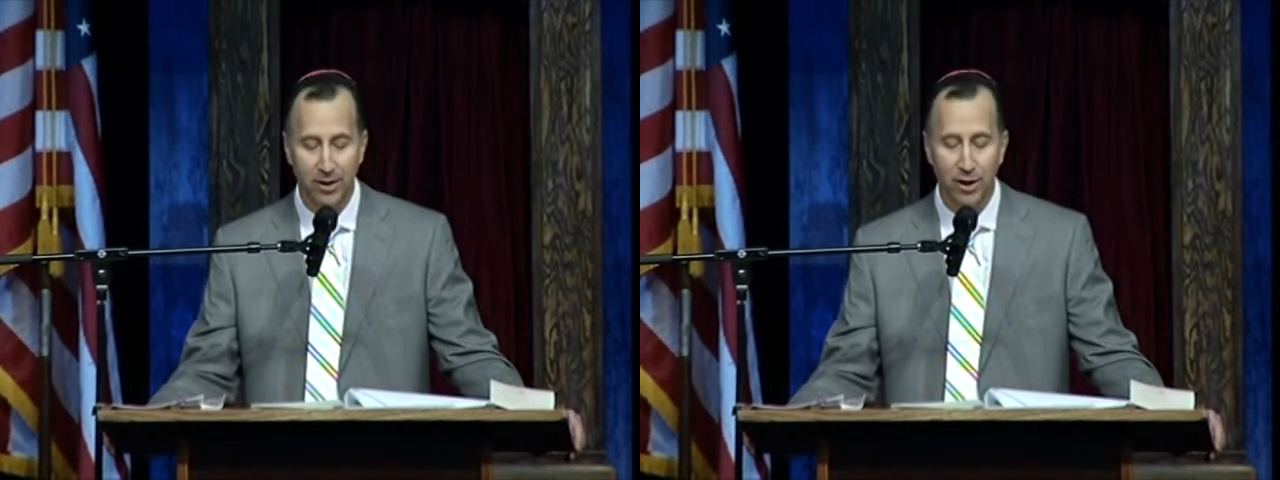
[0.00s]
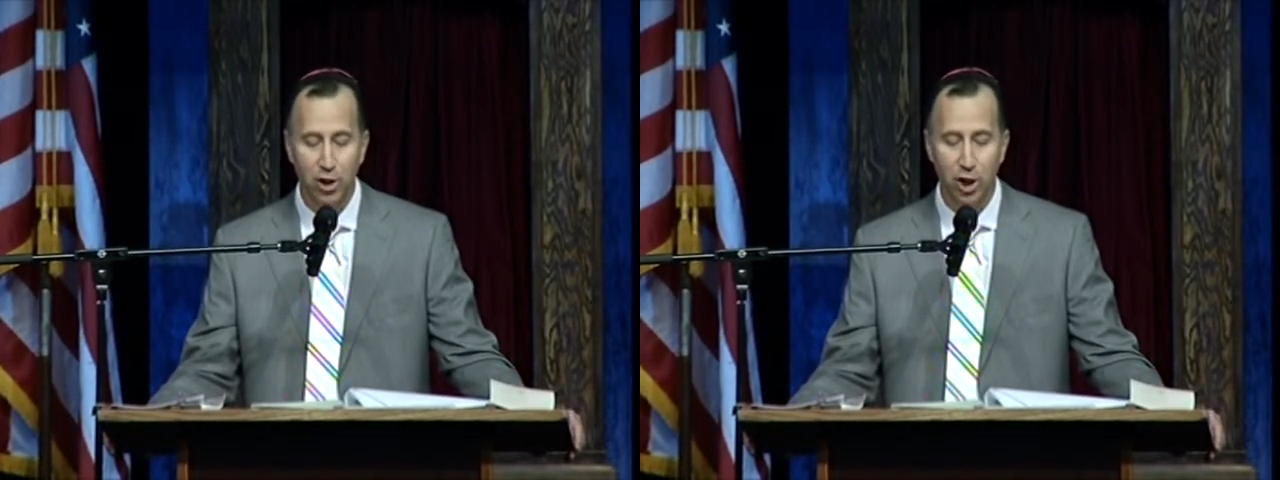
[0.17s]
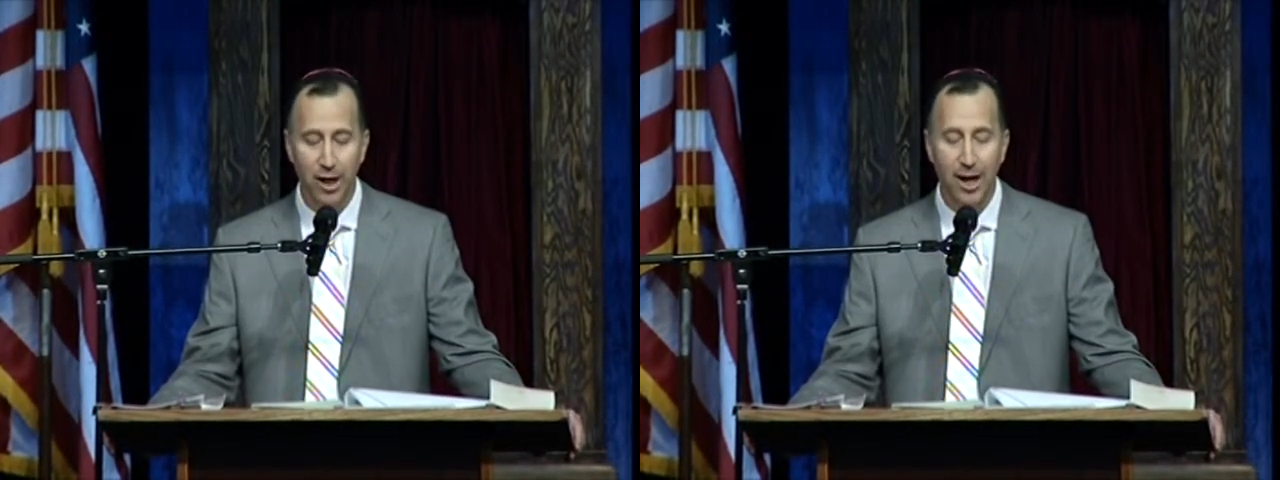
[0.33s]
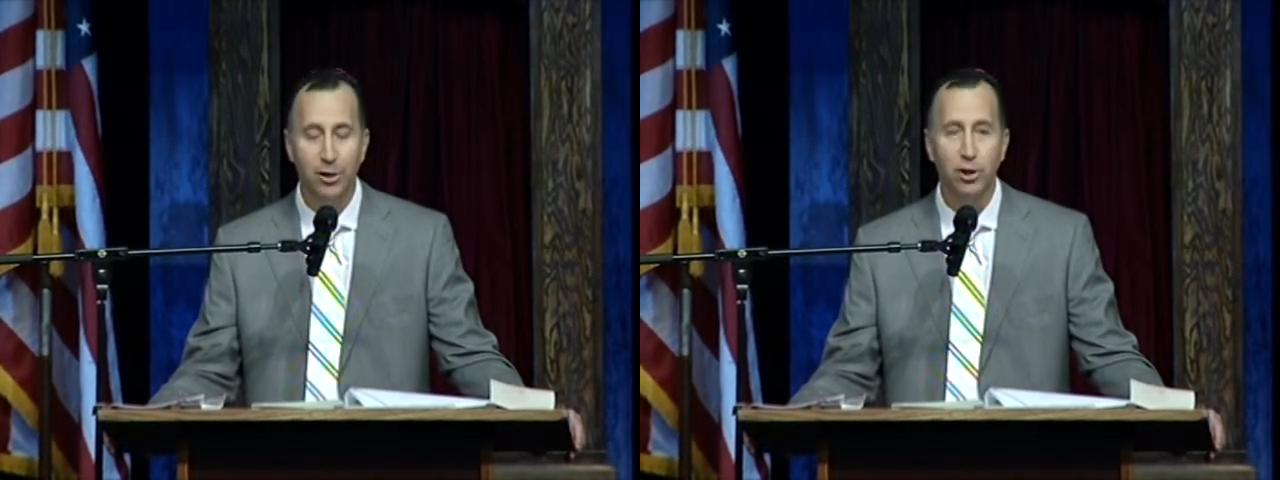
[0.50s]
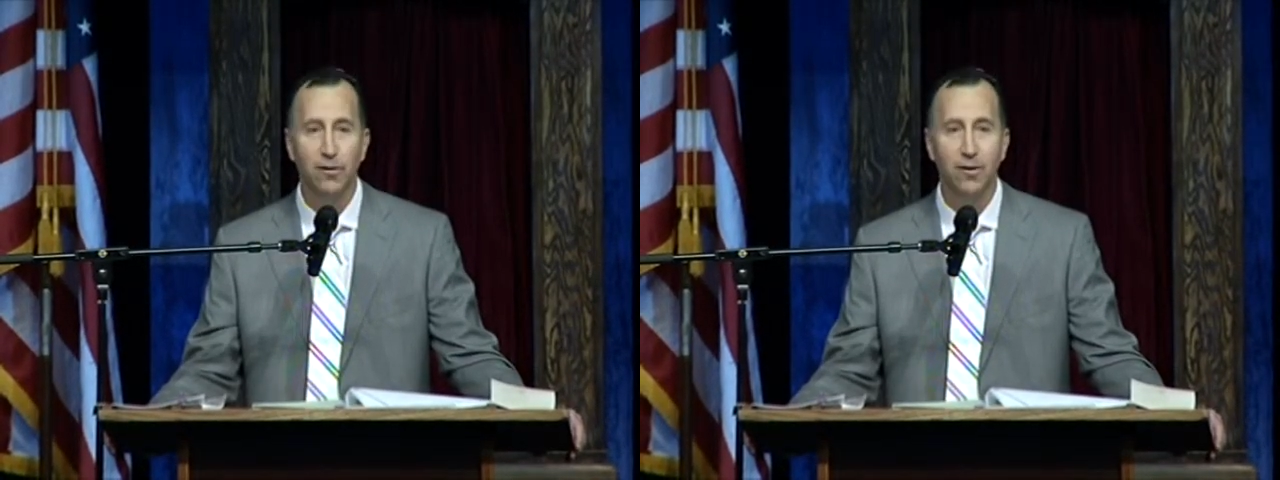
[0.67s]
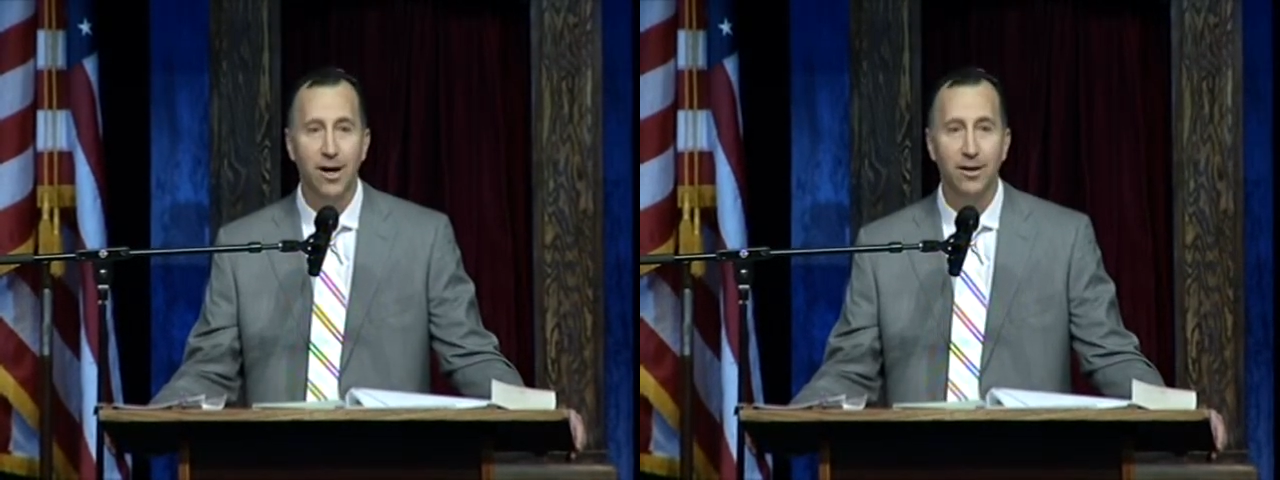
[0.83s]
Shana
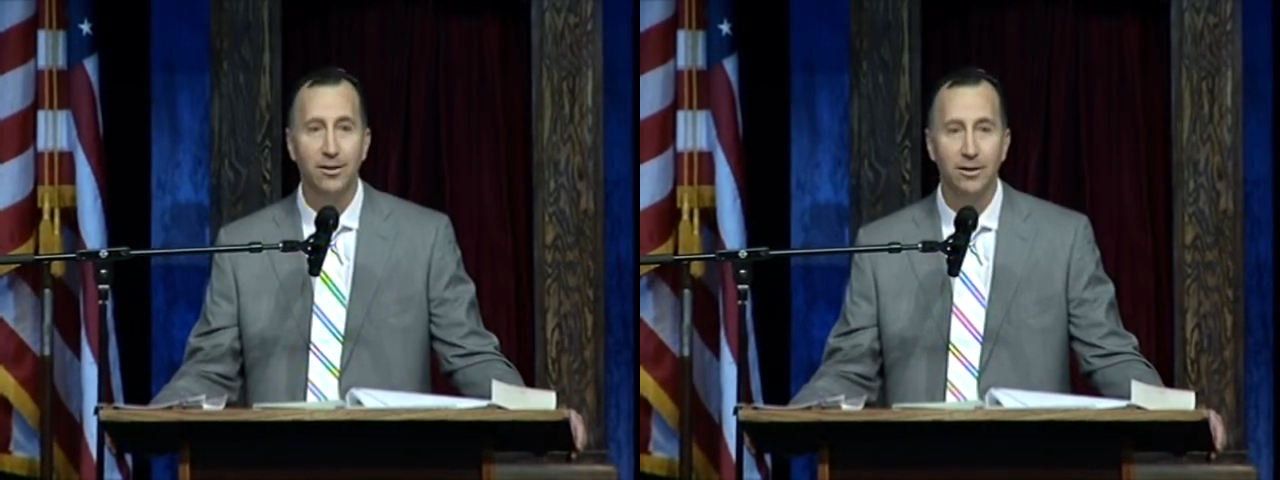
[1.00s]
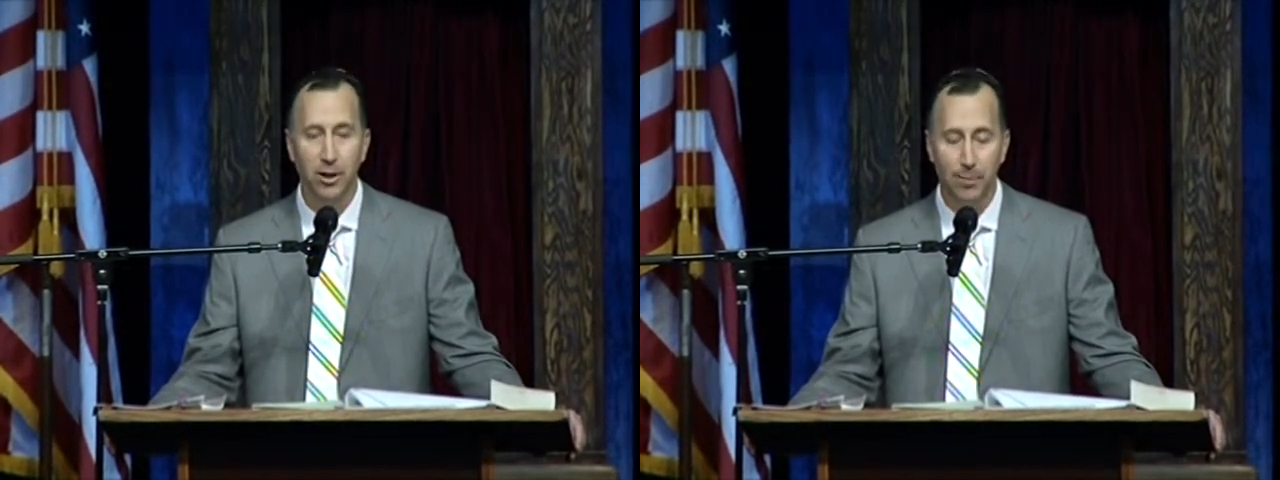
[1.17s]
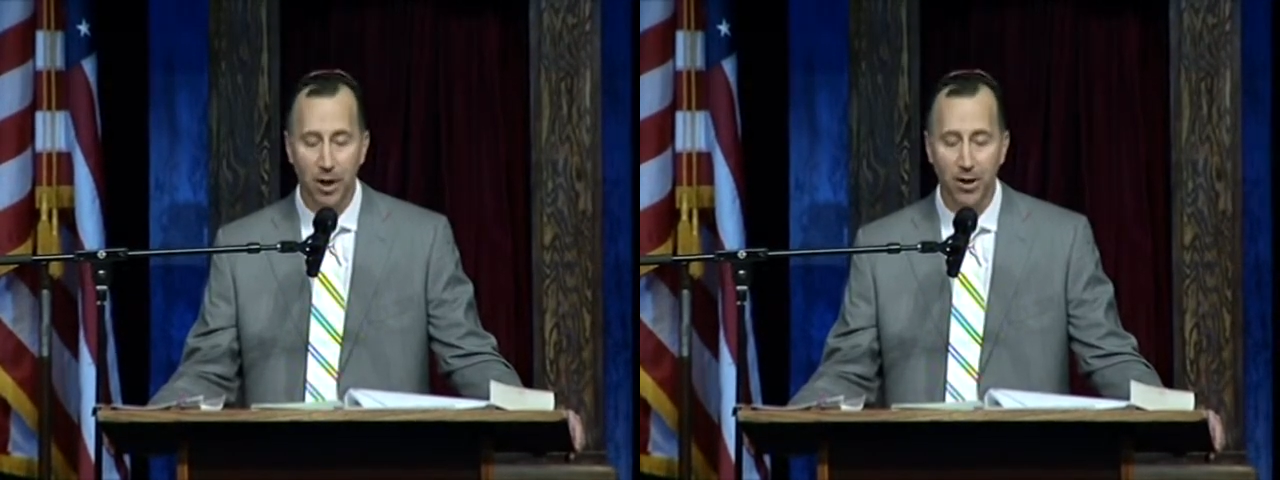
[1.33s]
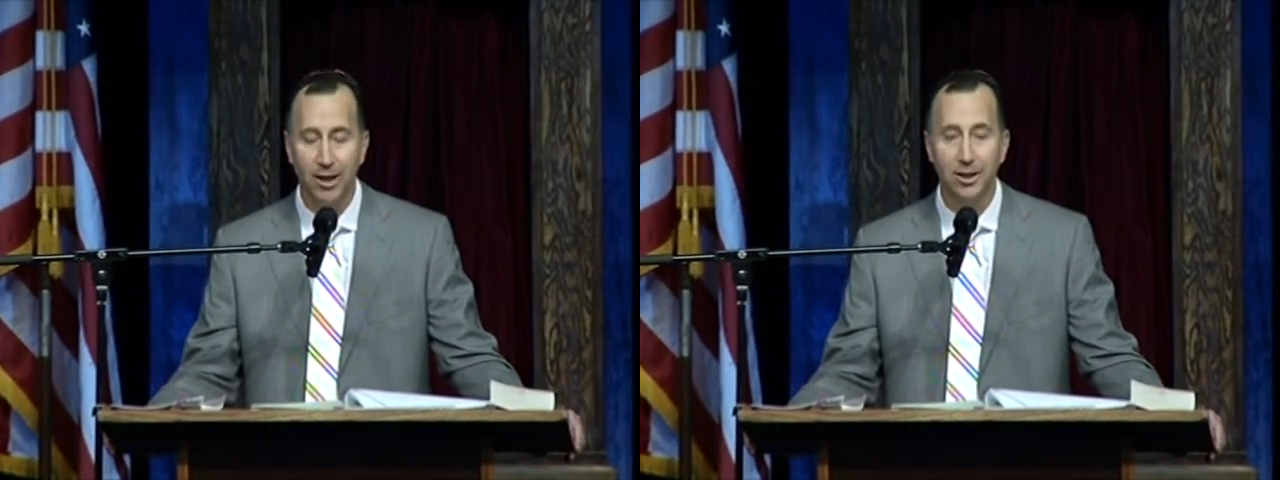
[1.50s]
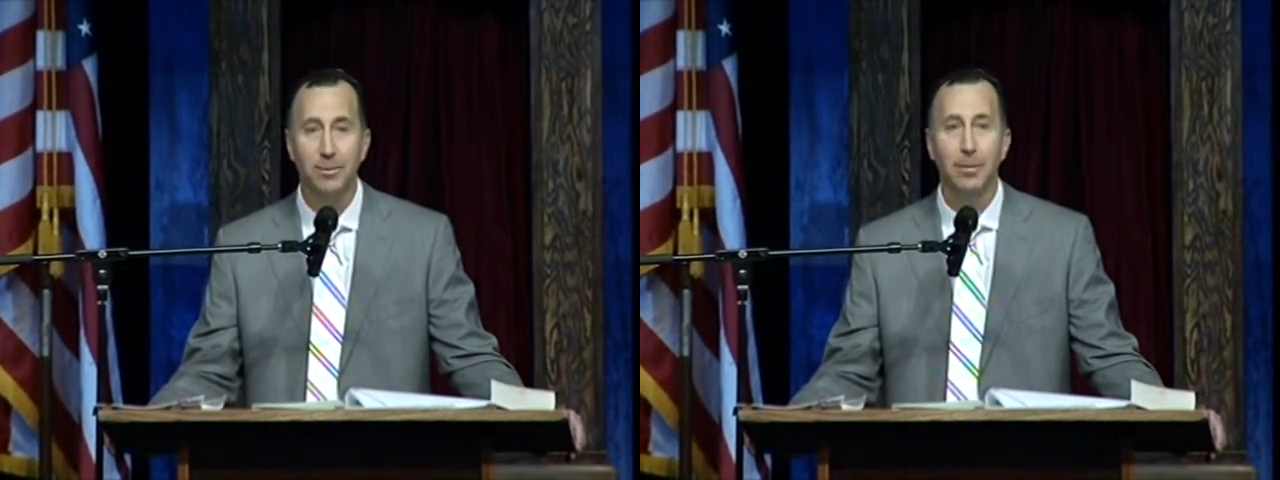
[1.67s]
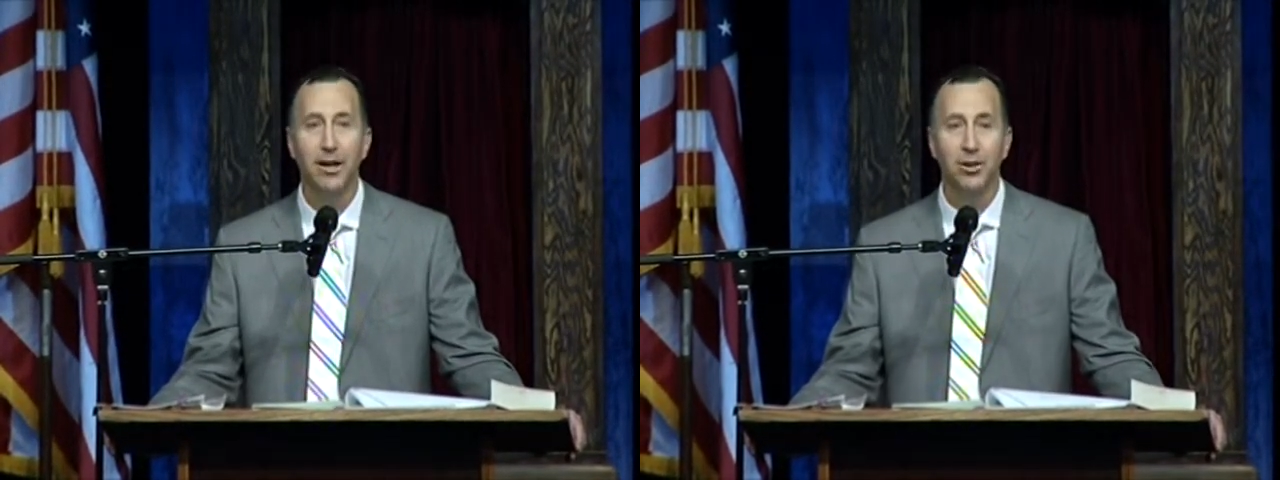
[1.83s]
Tova, Gamar
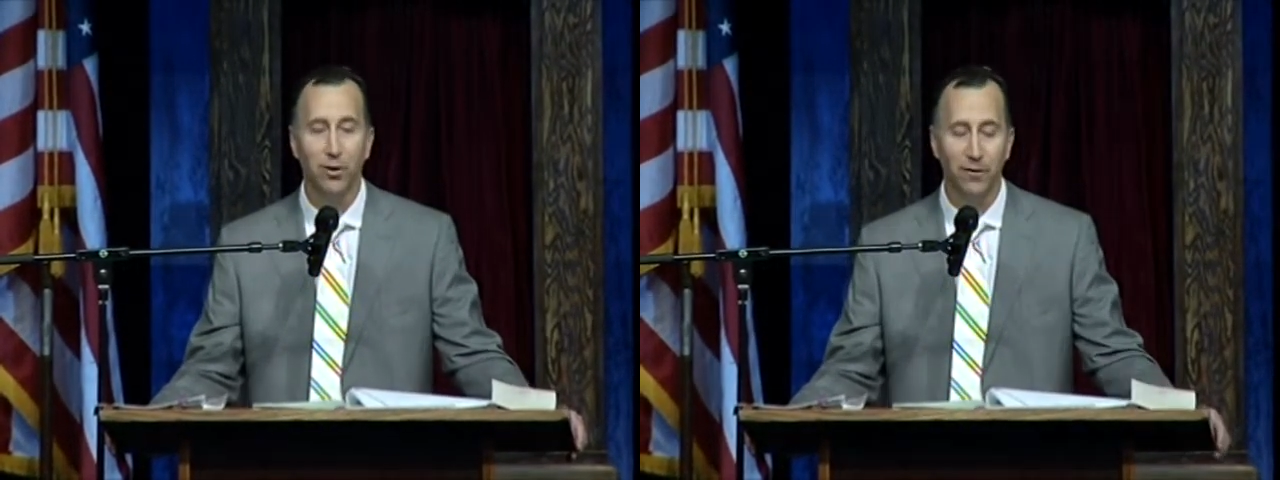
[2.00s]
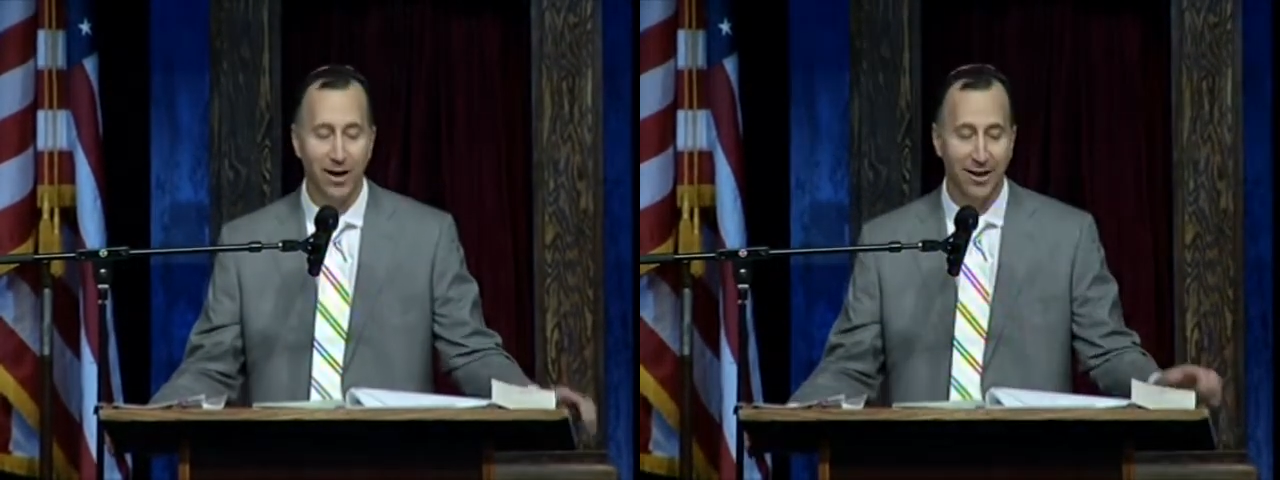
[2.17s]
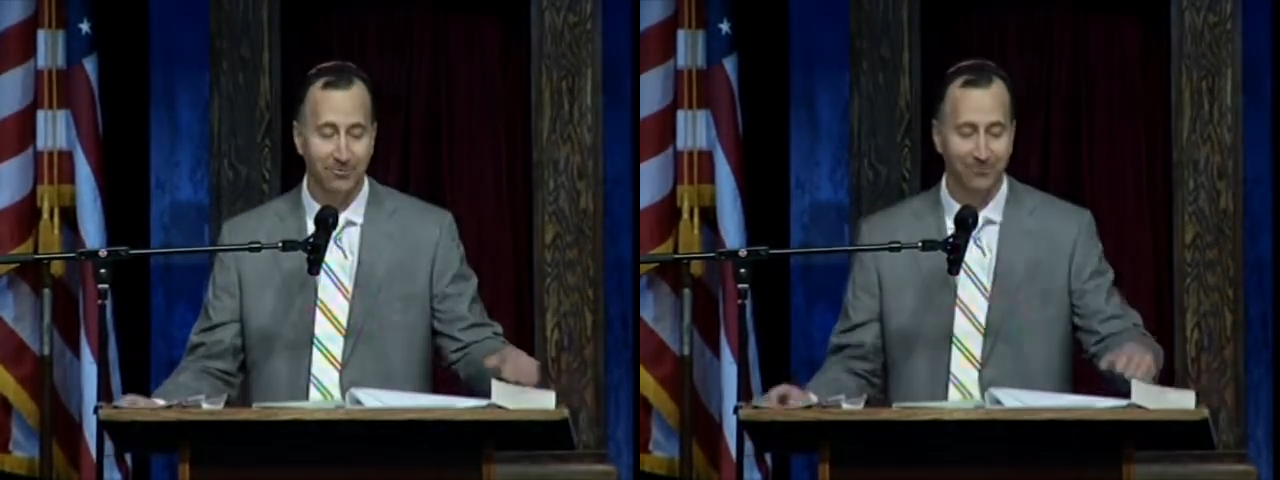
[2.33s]
Hatima Tova.